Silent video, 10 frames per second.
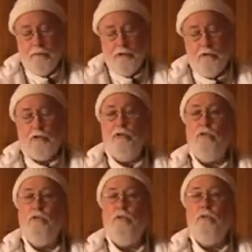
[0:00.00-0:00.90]
person
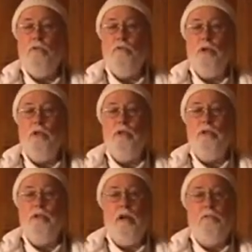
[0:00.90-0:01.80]
who
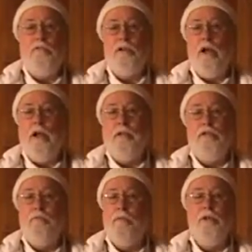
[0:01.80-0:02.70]
really loves God
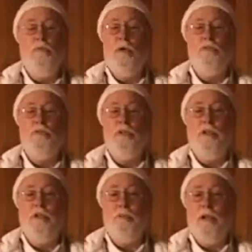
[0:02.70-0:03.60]
simply wants to
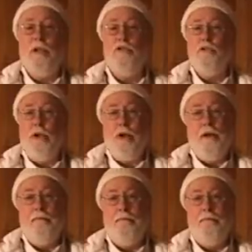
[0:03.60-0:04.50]
give pleasure to
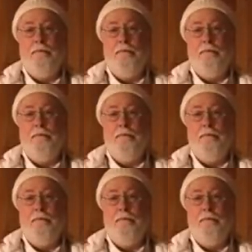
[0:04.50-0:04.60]
God.